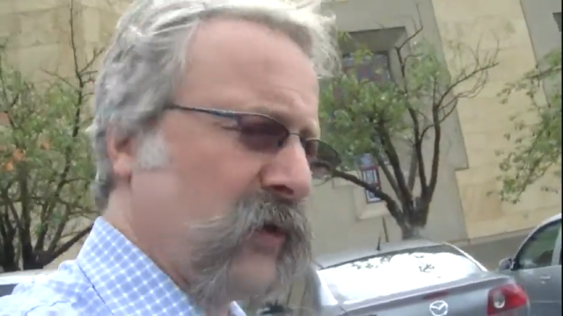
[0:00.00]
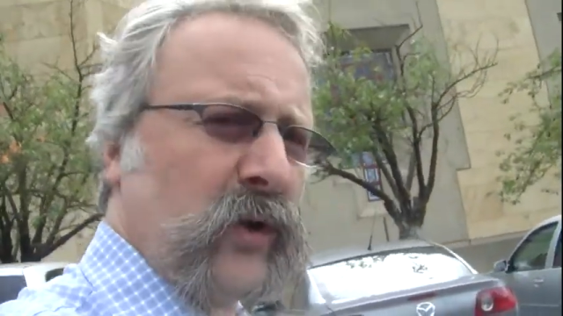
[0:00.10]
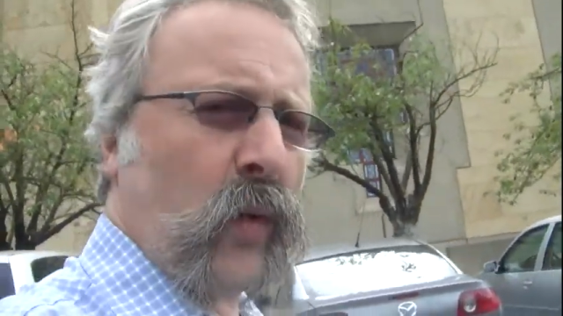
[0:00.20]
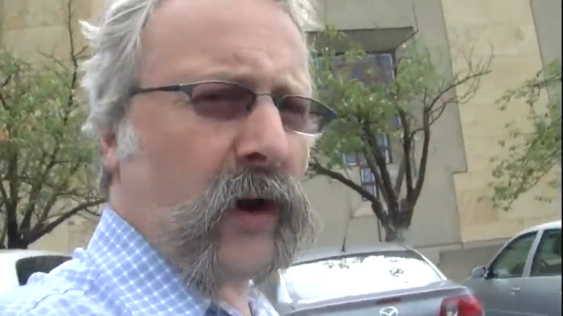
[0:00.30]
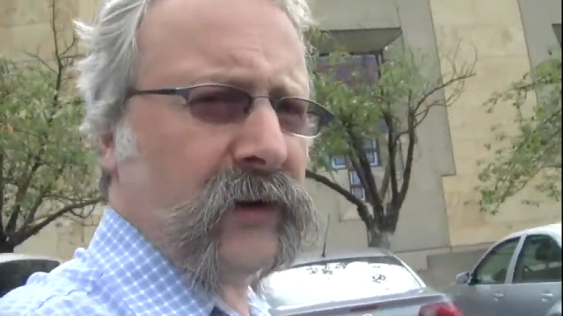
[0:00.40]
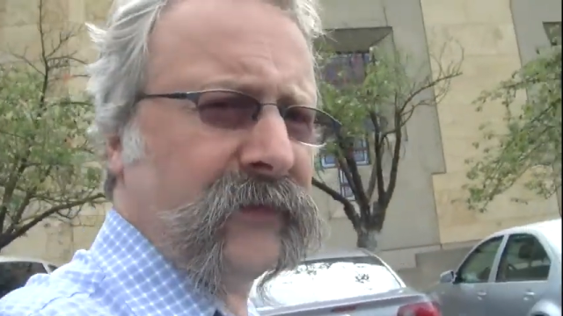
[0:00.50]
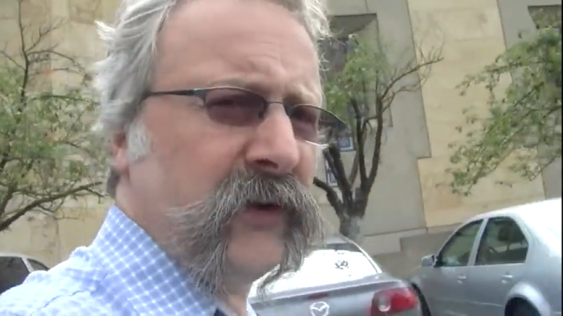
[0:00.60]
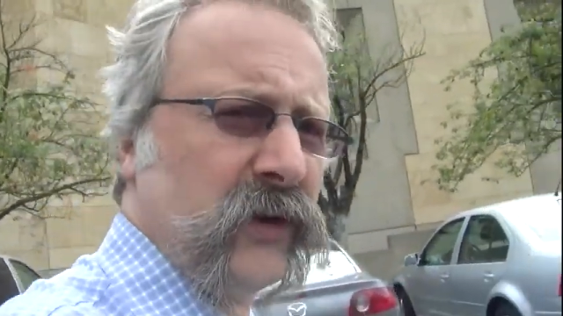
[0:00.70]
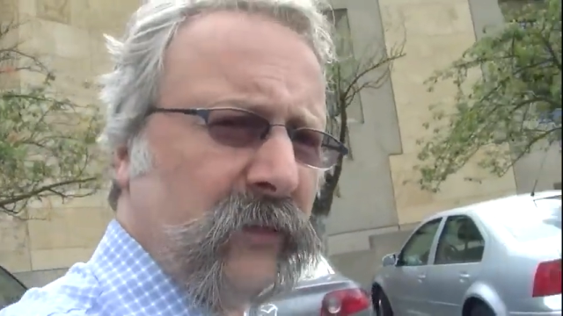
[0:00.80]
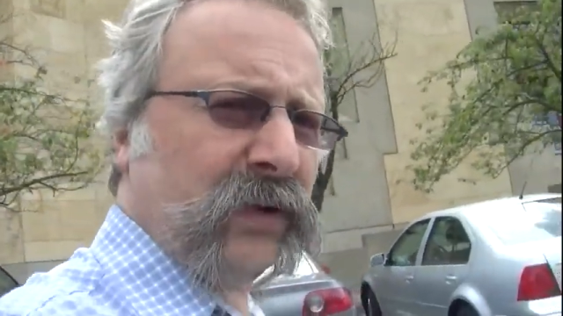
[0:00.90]
where the Juan de
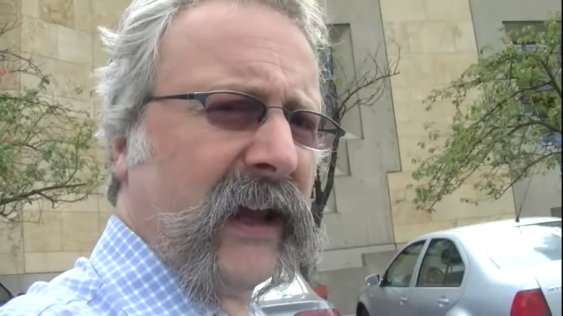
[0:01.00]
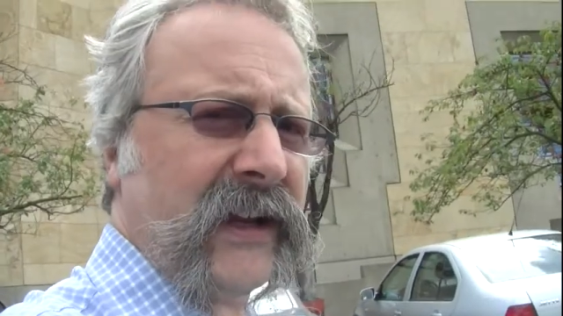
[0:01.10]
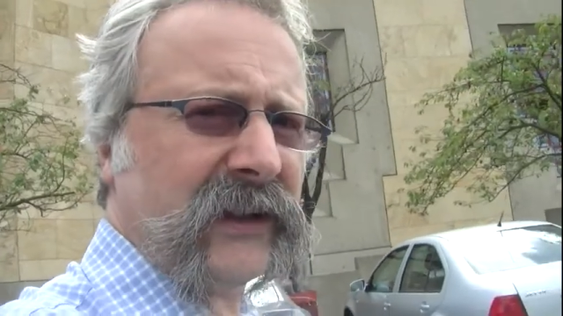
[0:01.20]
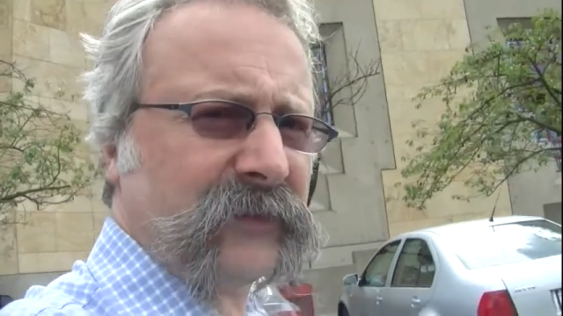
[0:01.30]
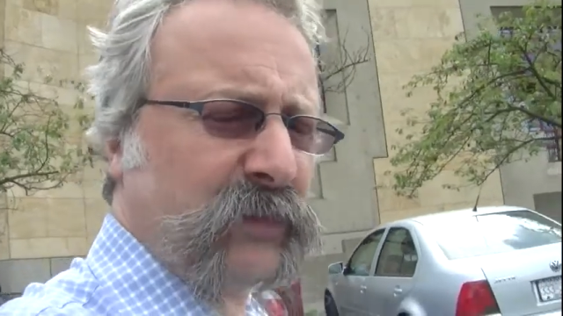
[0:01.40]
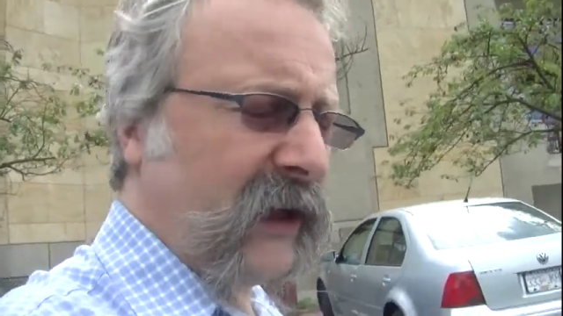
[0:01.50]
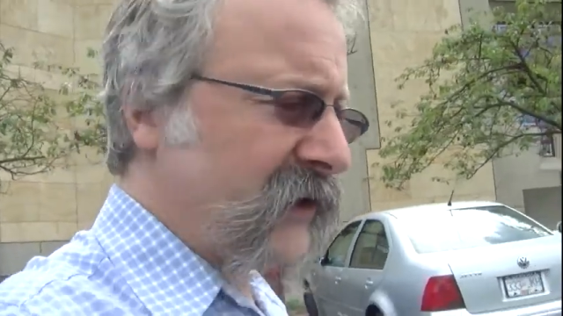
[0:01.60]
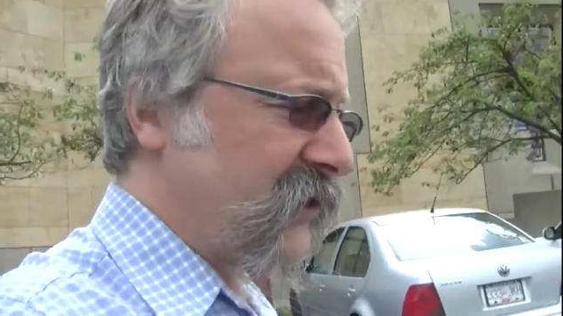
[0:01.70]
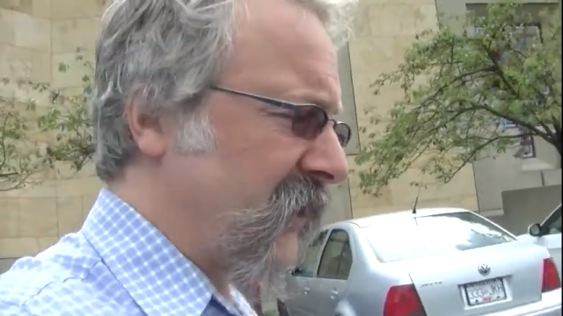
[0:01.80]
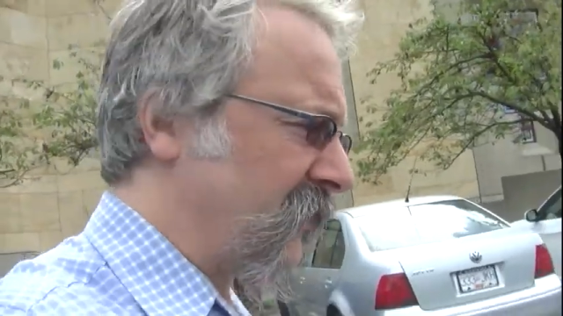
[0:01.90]
Fuca plate is
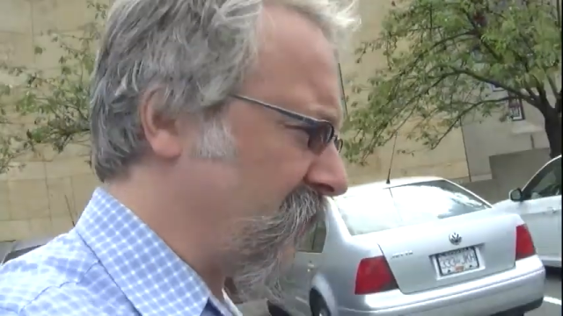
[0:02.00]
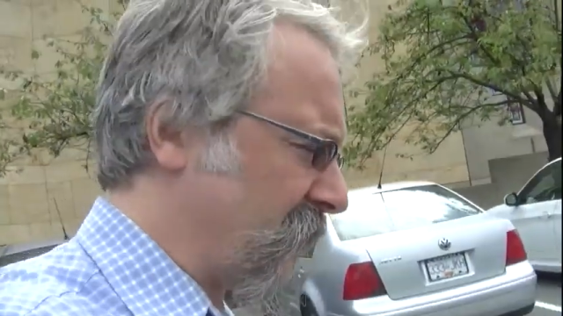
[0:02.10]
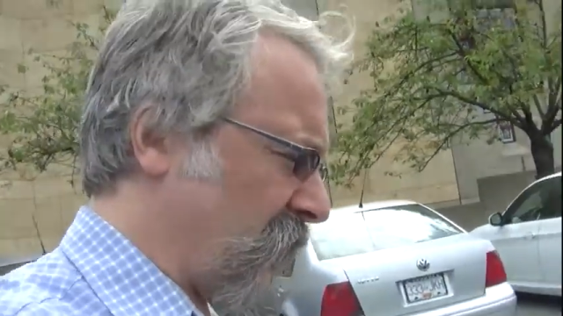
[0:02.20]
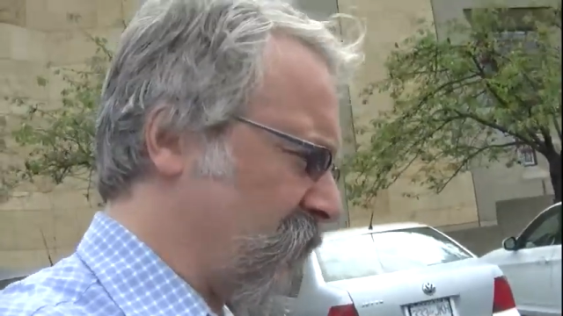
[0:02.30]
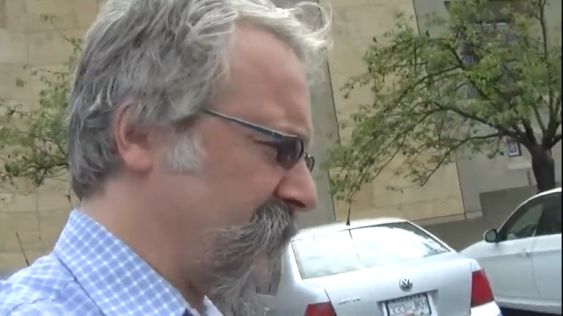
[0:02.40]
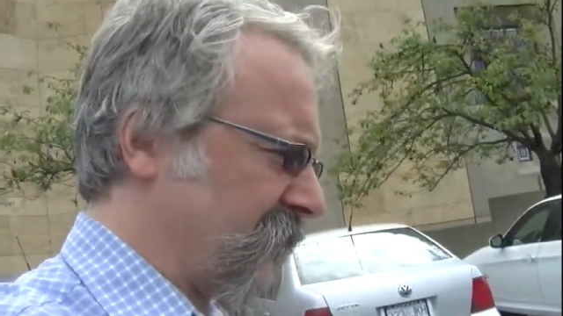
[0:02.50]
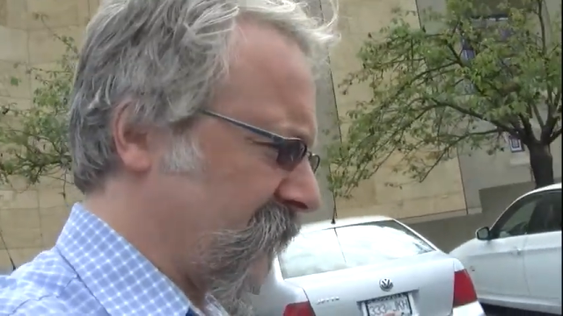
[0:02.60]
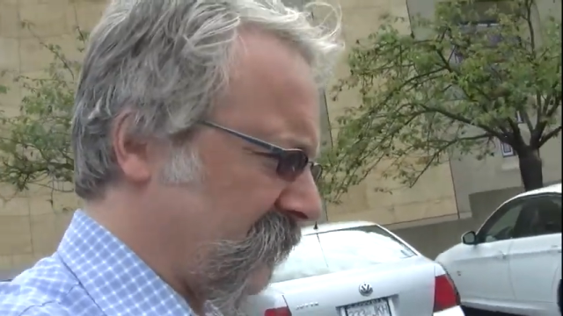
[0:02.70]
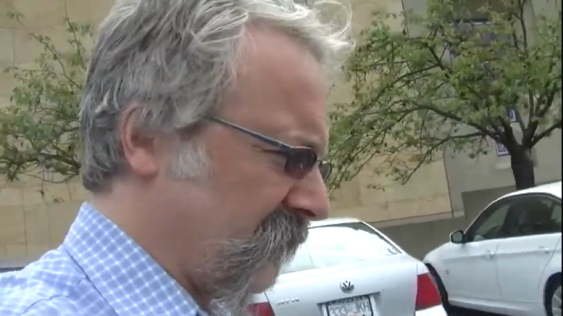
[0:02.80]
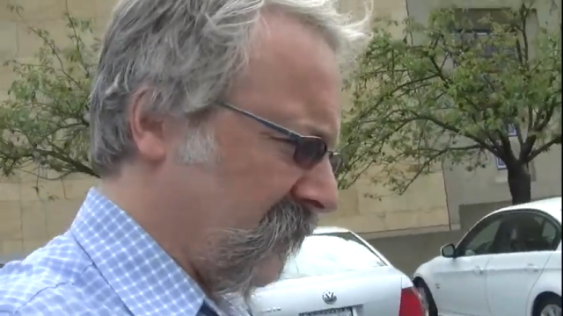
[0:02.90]
plunging under the
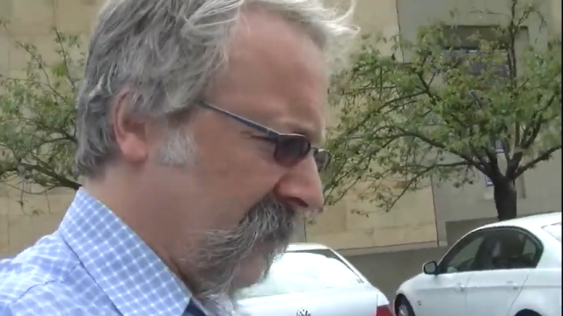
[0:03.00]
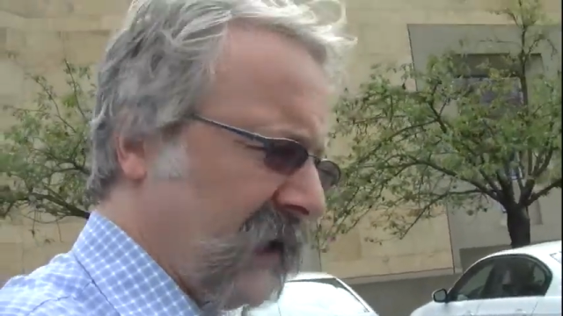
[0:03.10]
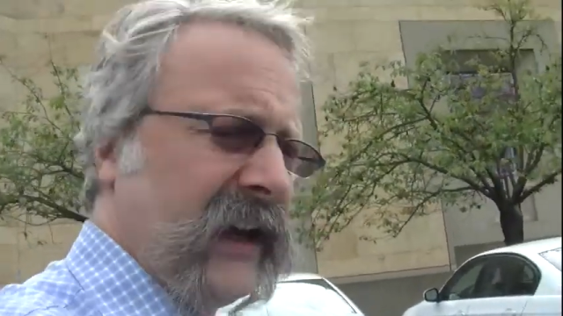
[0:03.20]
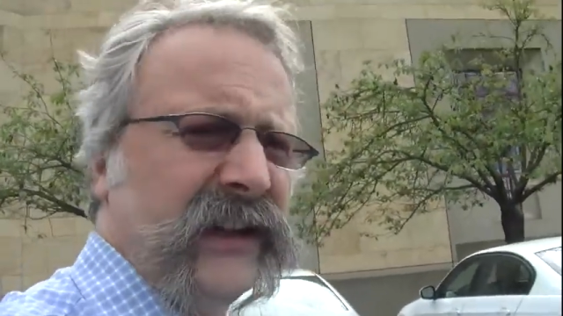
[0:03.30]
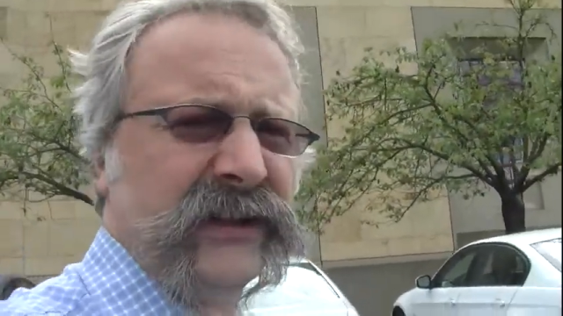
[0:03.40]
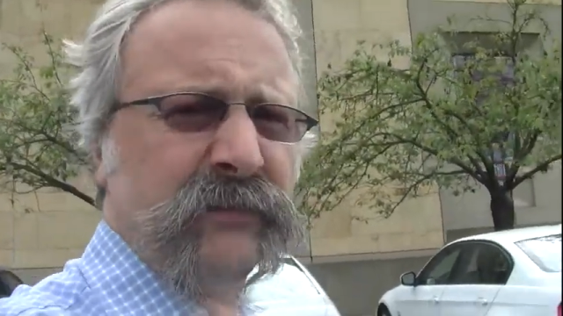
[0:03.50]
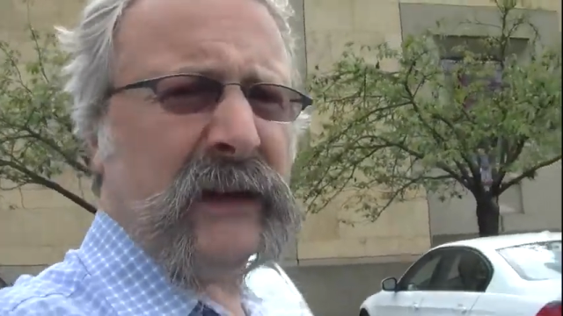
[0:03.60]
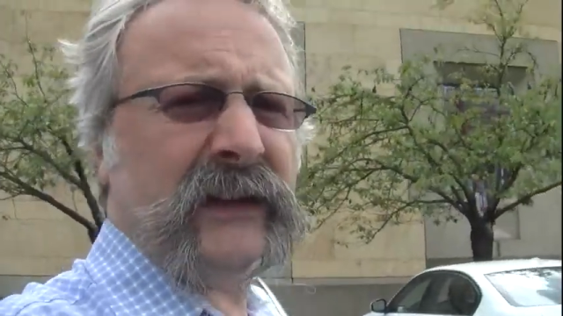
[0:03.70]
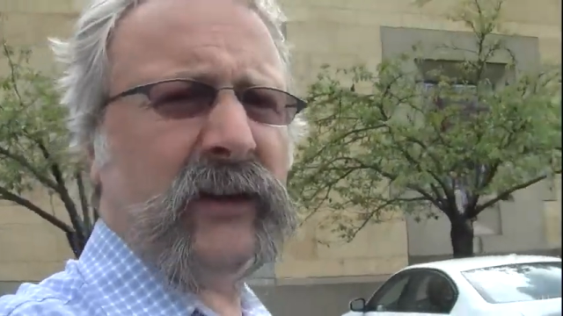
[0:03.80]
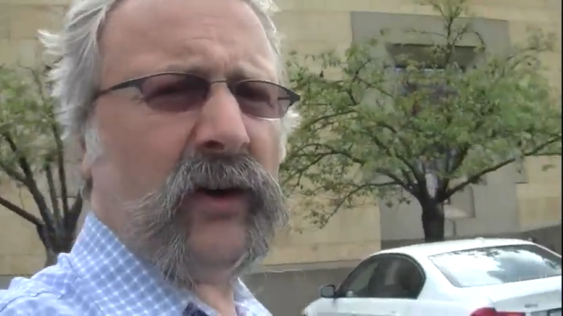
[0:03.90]
continent. And it's a
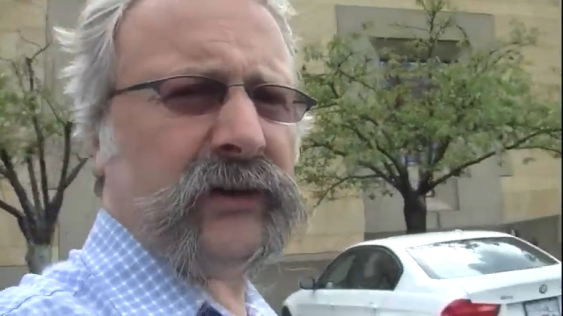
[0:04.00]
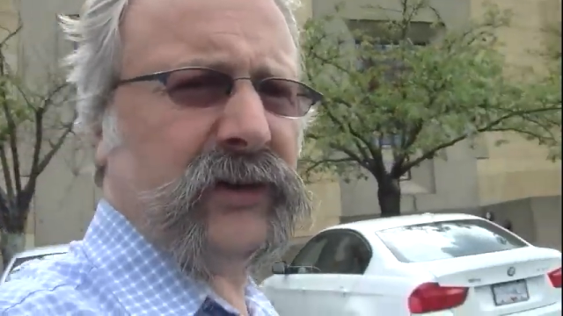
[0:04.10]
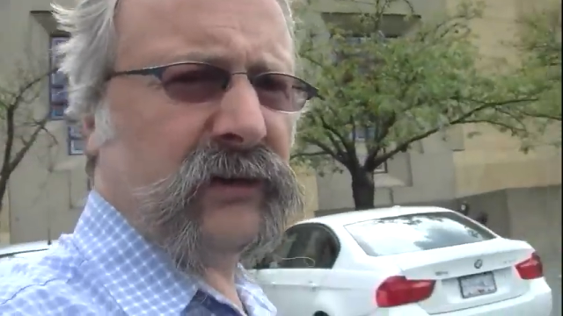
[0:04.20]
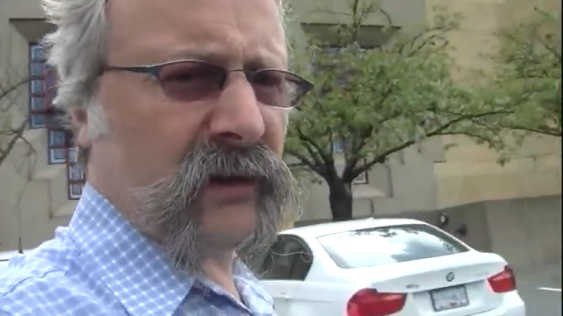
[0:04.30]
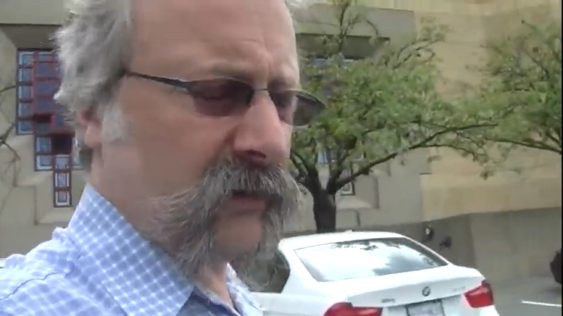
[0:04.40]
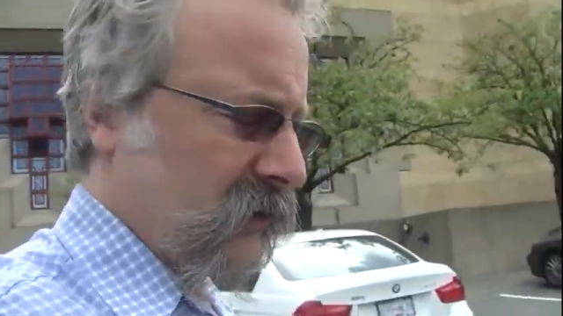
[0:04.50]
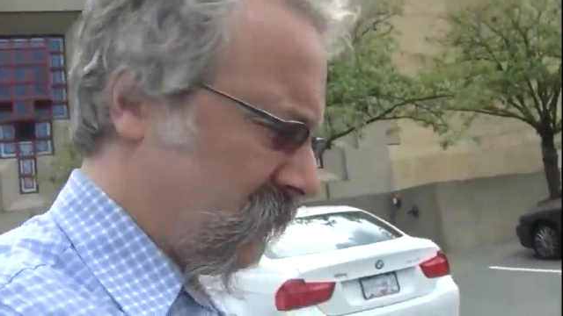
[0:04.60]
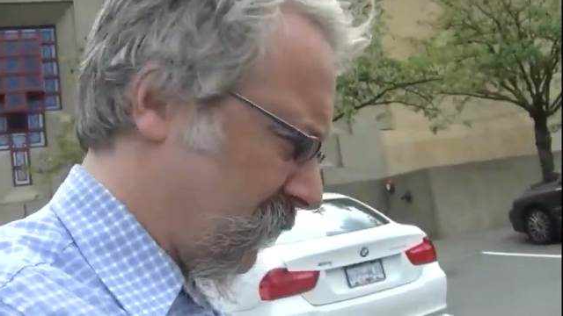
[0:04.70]
bit locked, you know.